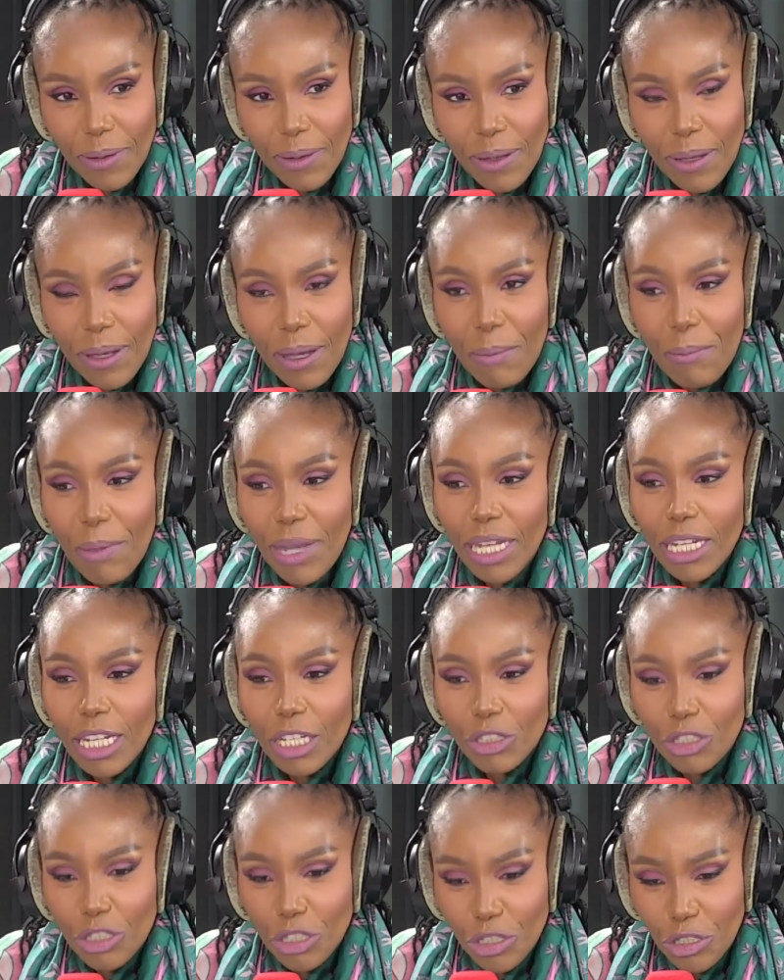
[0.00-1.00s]
yes, but in
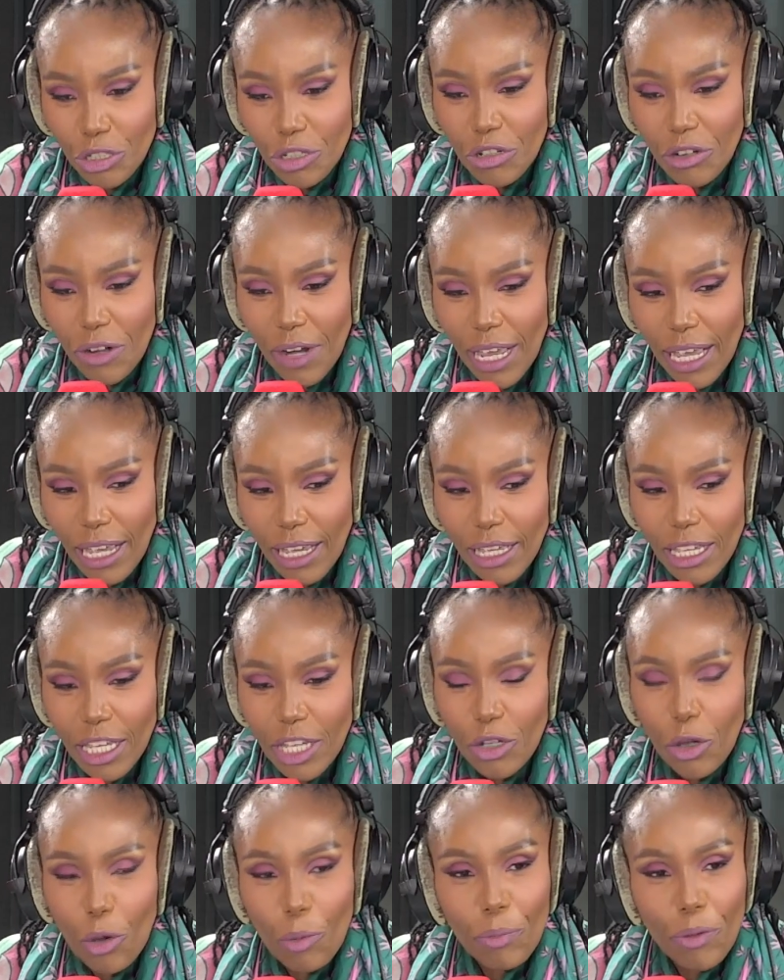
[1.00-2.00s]
ensuring, you
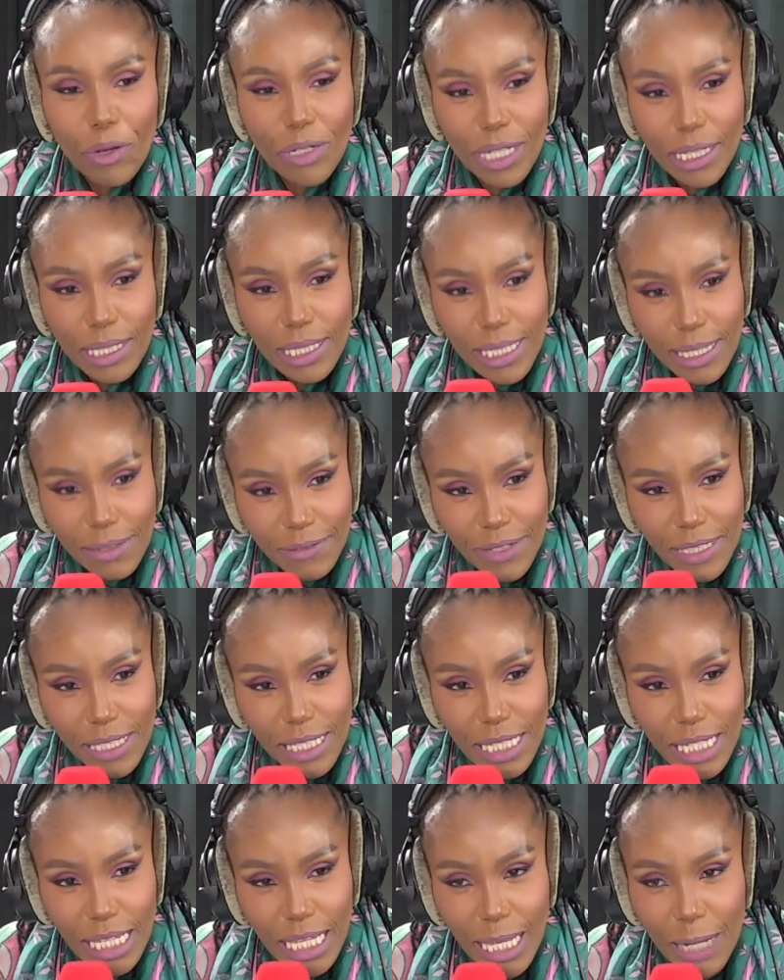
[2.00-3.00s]
know,
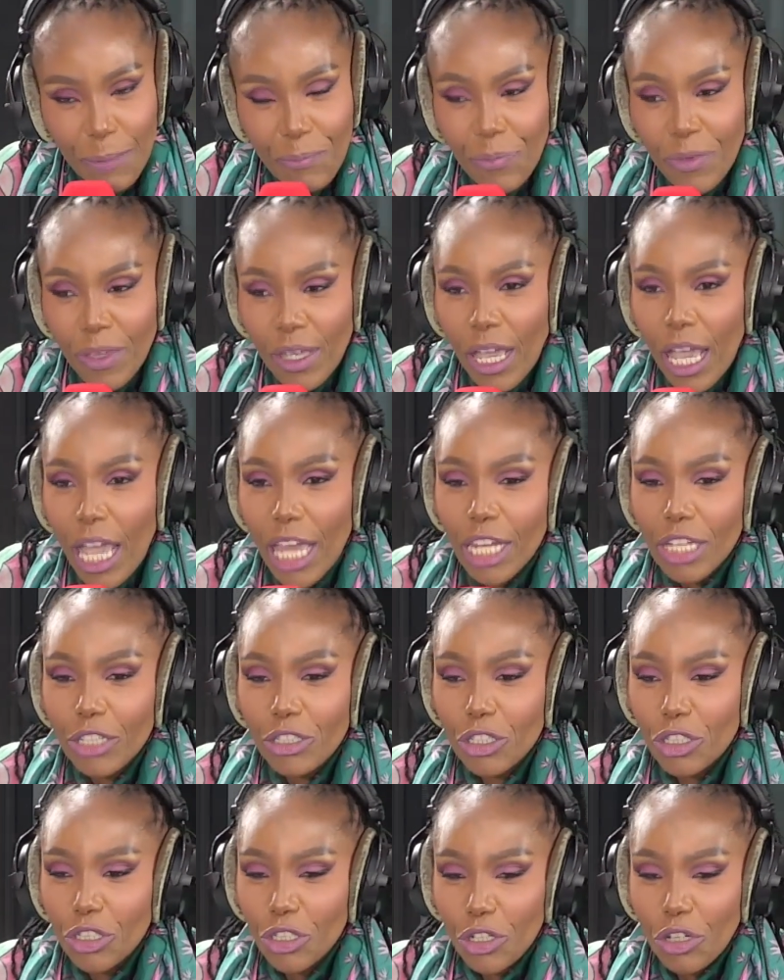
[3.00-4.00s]
productivity, in
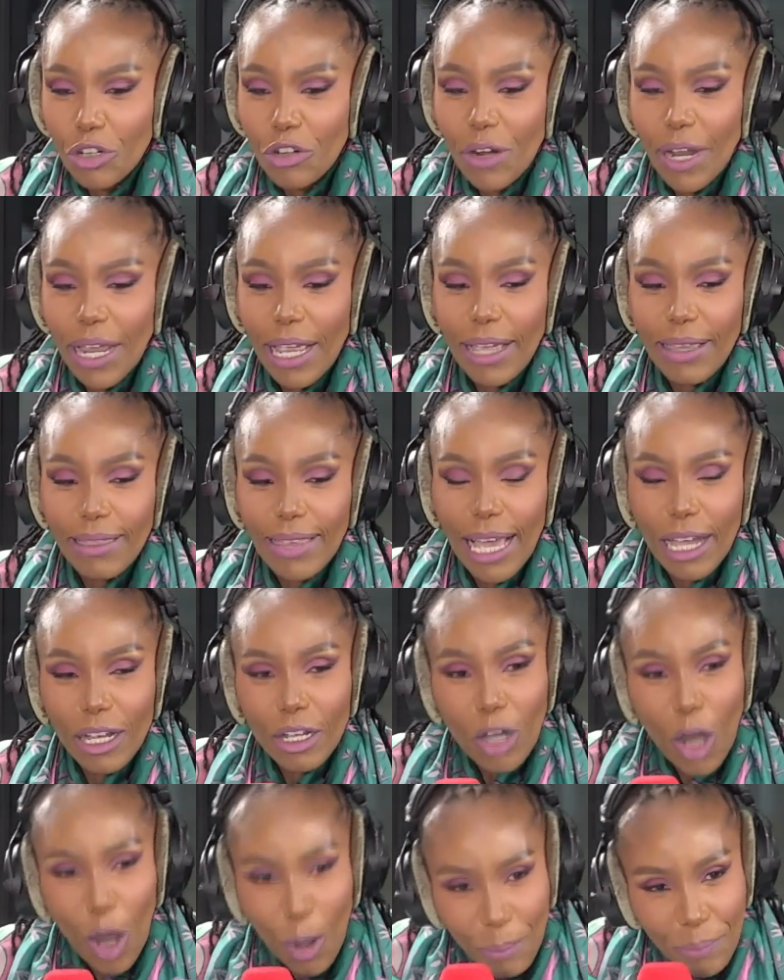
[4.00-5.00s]
ensuring that
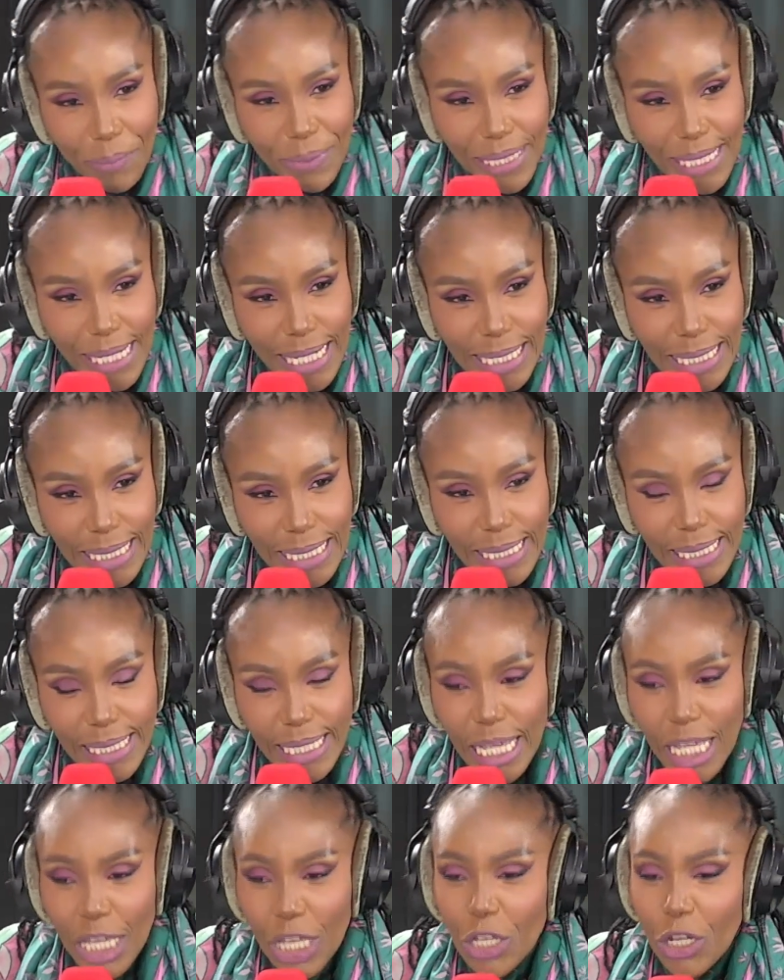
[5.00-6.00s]
competence,
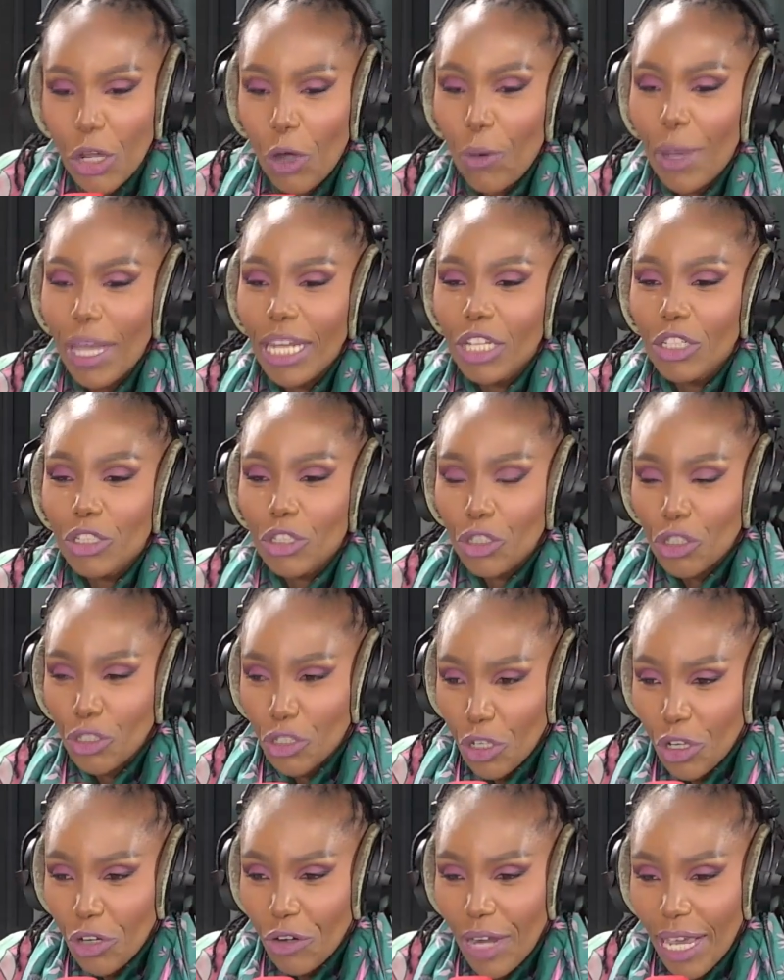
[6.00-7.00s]
you know, in
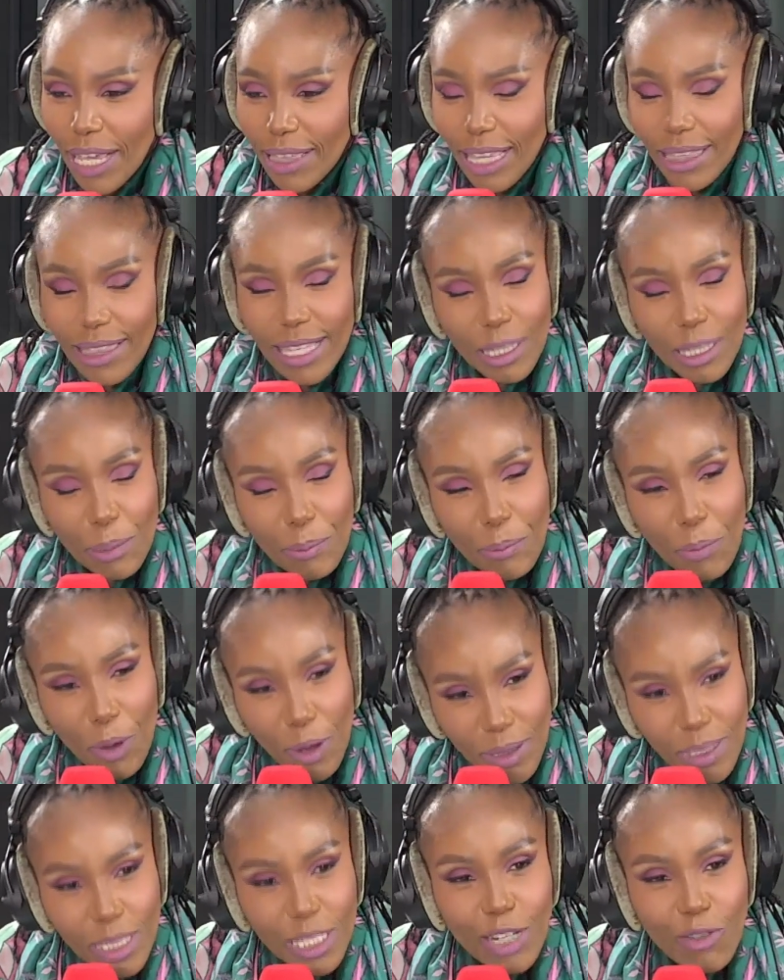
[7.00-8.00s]
ensuring that
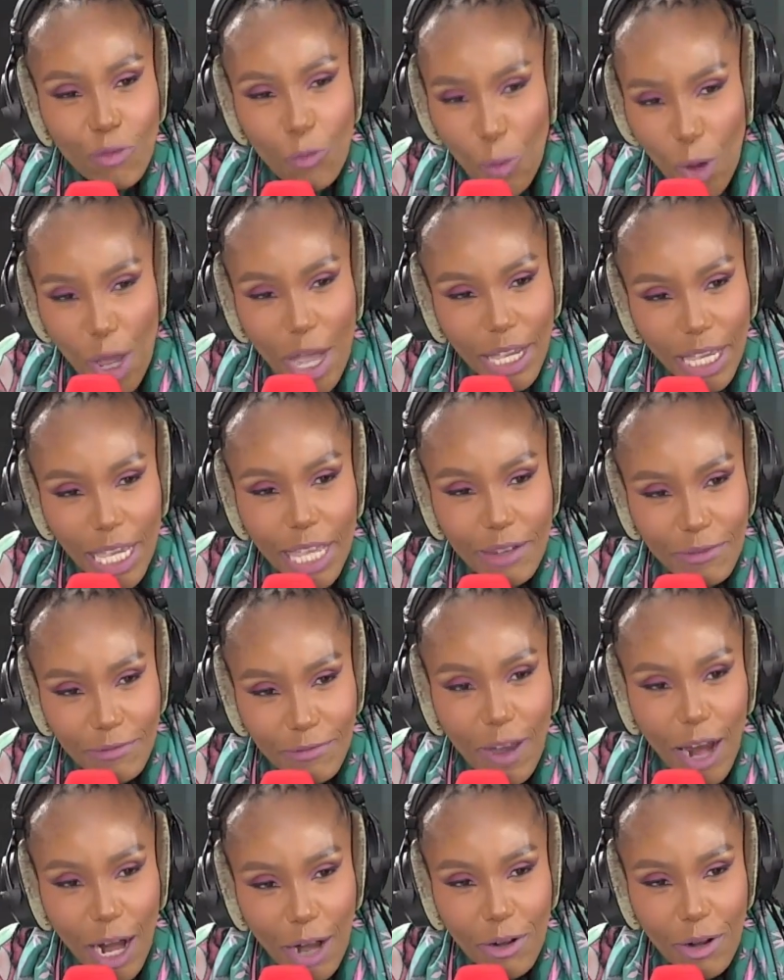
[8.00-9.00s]
positive work
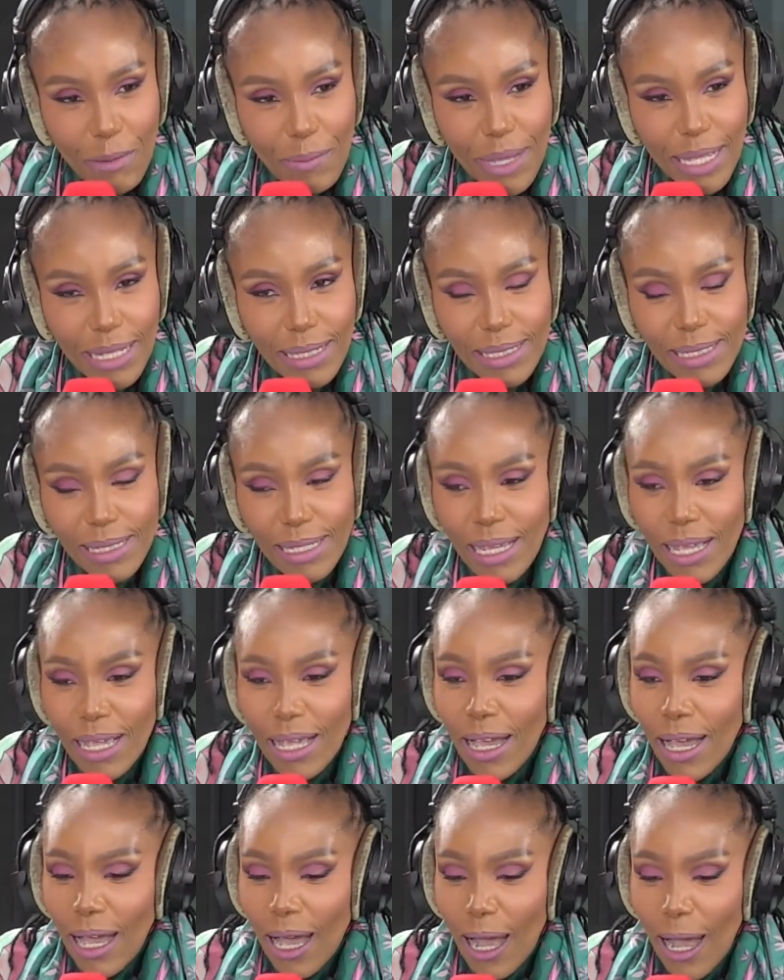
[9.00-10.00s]
environment.
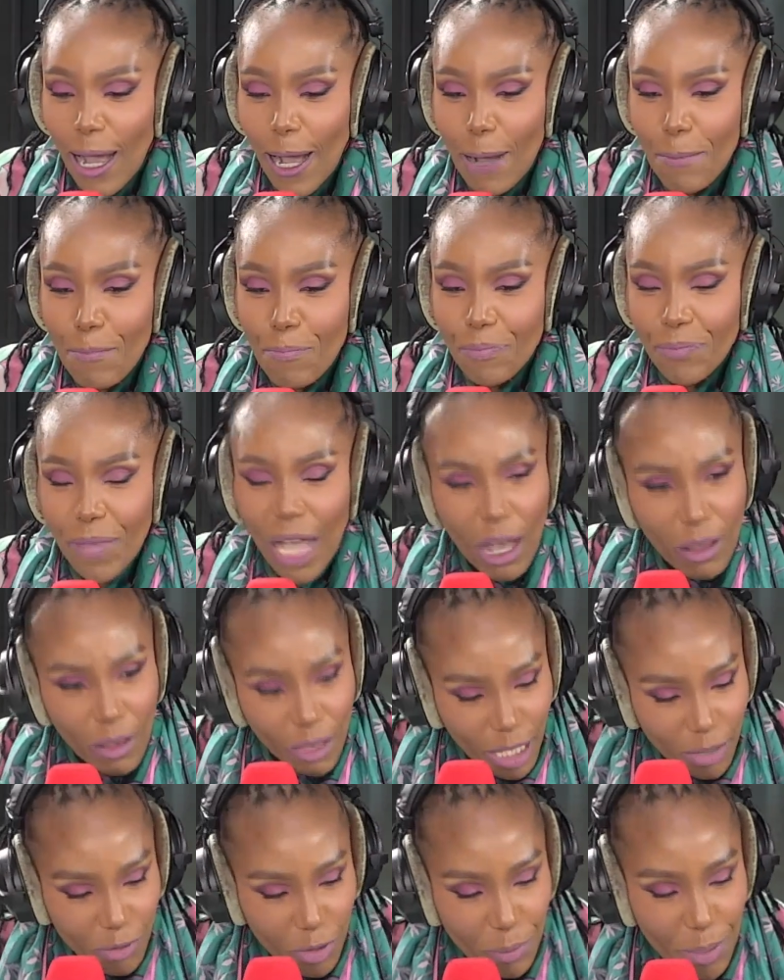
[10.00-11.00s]
Absolutely. Um, how long
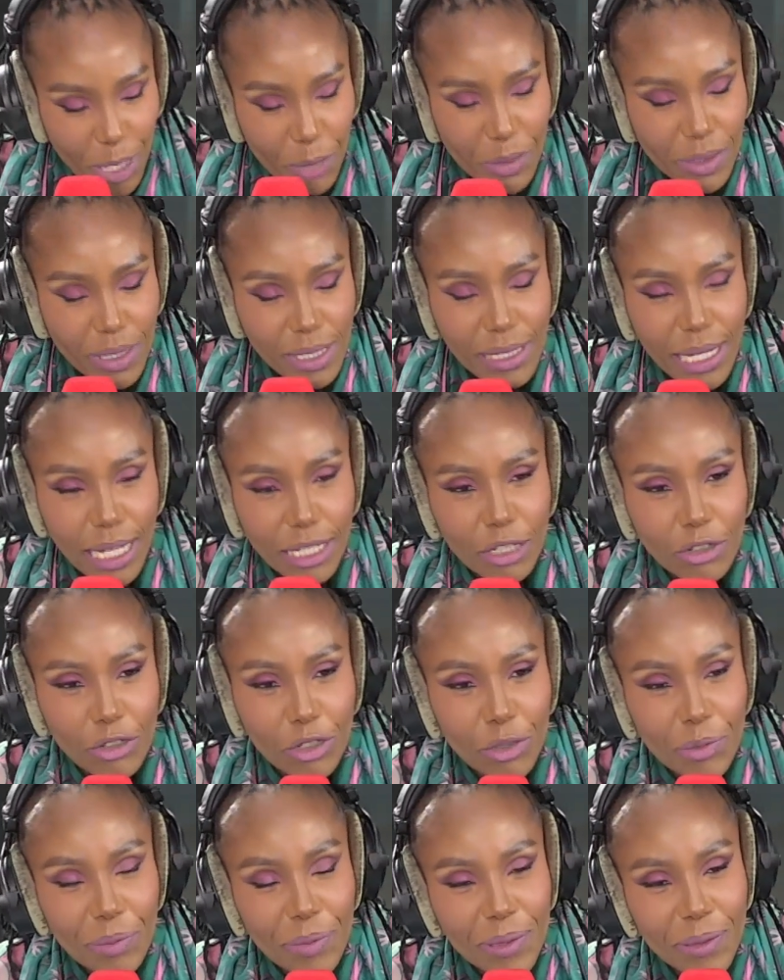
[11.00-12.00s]
have you been with the Standard
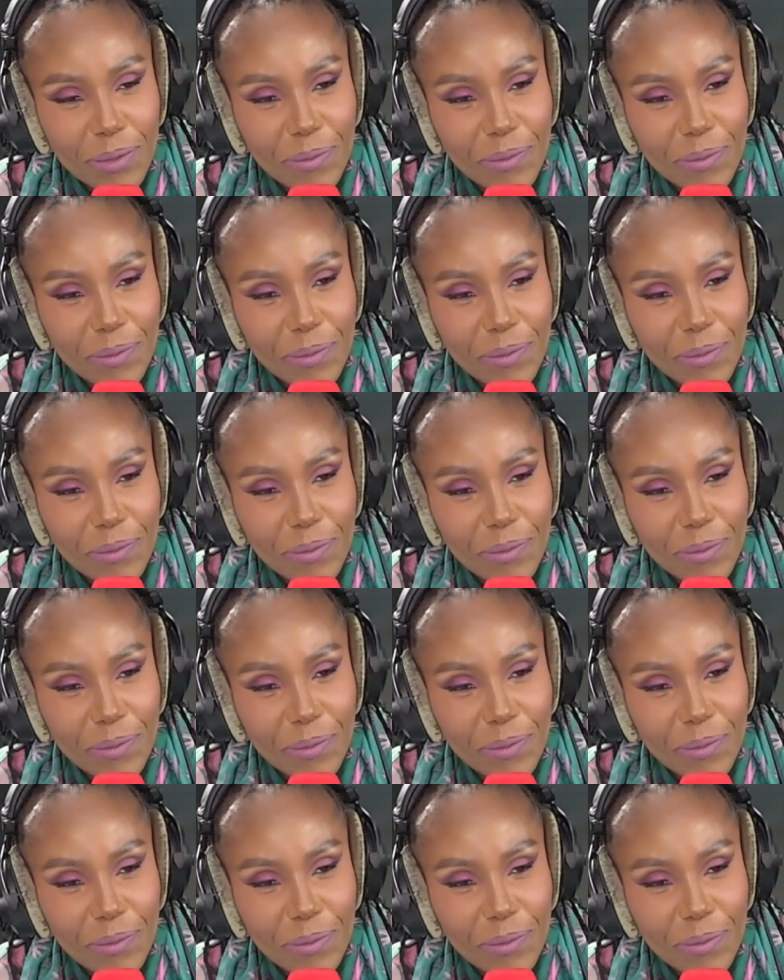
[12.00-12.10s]
Group?